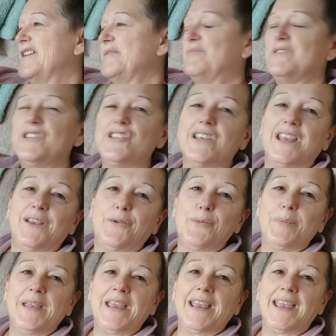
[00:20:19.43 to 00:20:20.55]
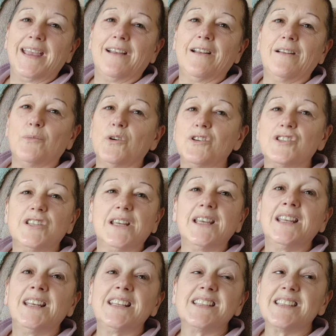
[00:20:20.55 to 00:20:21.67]
I appreciate you all being here and watching
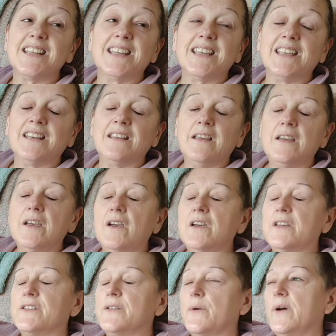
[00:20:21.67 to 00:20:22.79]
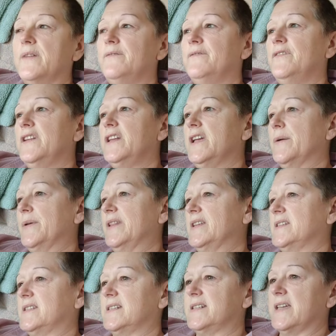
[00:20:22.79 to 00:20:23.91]
and listening. And so I'm videoing
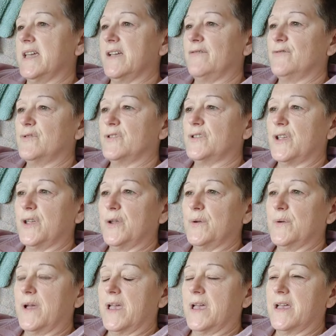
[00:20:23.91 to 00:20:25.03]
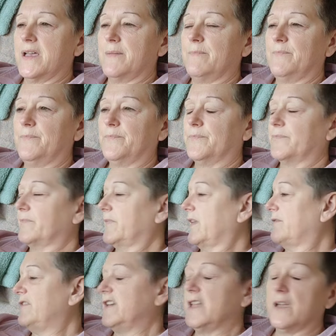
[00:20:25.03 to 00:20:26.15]
this today. I've also
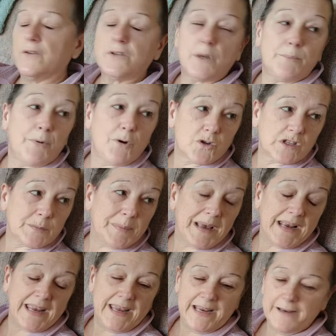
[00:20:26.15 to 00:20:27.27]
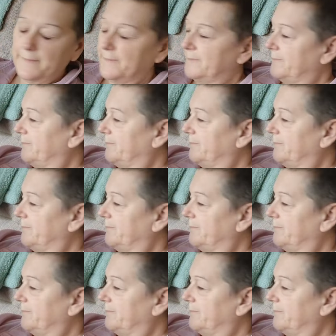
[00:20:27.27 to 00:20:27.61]
videoed box packing